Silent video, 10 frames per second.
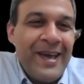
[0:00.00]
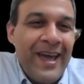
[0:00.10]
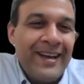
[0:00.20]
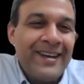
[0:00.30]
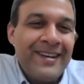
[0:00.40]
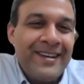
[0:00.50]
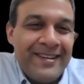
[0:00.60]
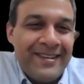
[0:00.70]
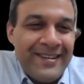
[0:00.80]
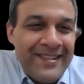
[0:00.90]
and
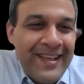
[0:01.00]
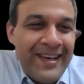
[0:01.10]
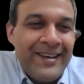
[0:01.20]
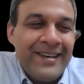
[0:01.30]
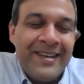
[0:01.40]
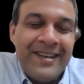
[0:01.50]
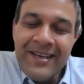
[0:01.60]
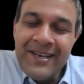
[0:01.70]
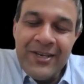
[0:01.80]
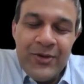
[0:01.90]
then
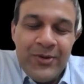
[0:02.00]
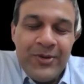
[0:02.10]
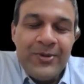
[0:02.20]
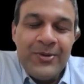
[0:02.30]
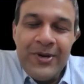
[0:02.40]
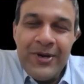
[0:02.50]
you